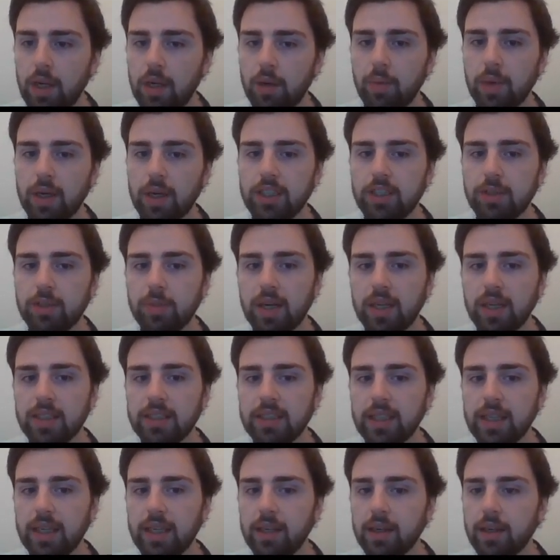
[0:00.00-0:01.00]
Whereas you might
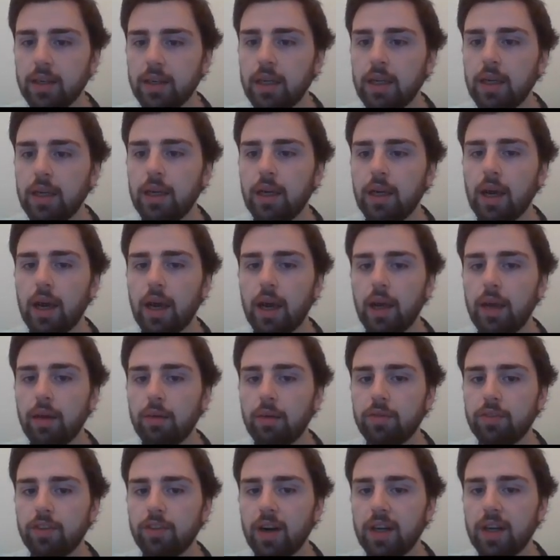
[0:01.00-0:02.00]
see
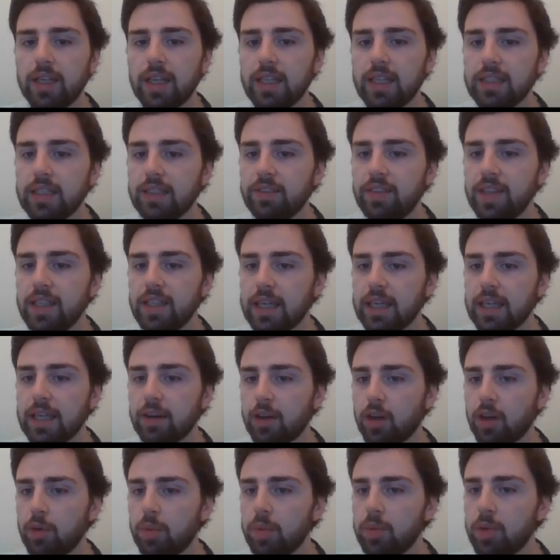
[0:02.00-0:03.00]
Fridays, if this had a
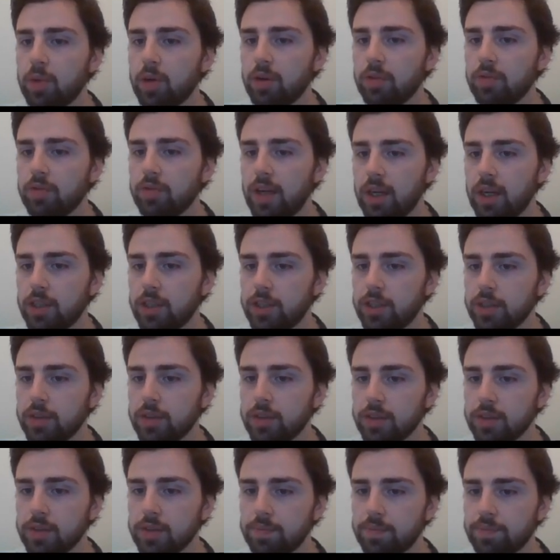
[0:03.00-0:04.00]
couple more
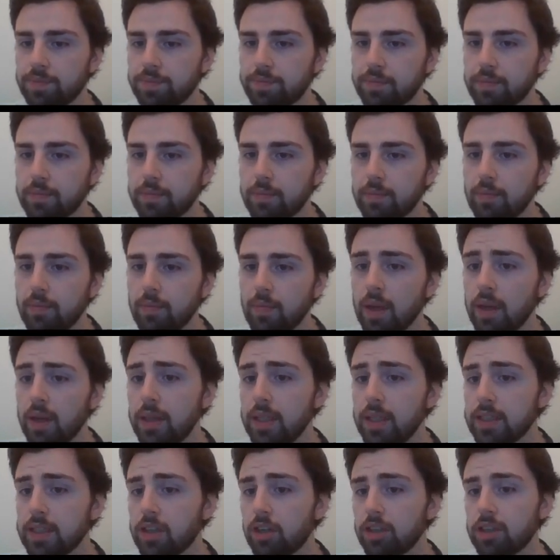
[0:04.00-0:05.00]
conversions and
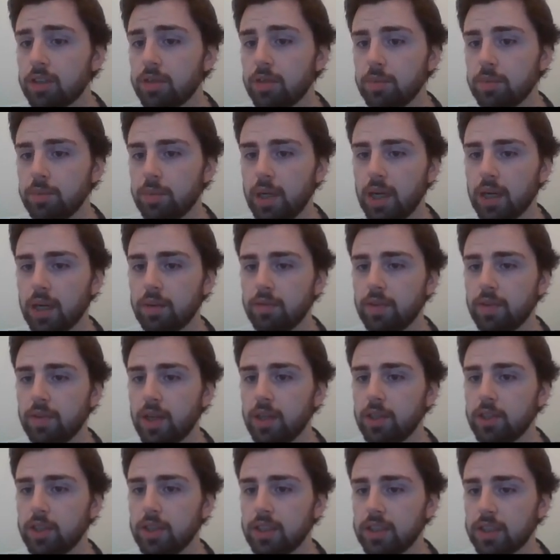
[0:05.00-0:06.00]
its cost per
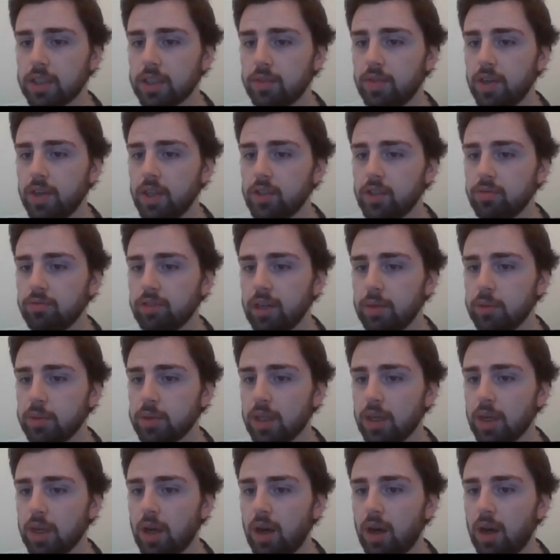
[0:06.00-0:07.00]
conversion, its conversion rate was
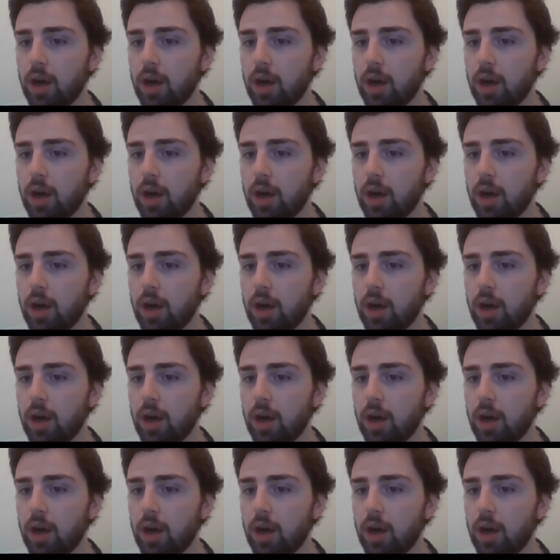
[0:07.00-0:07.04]
a lot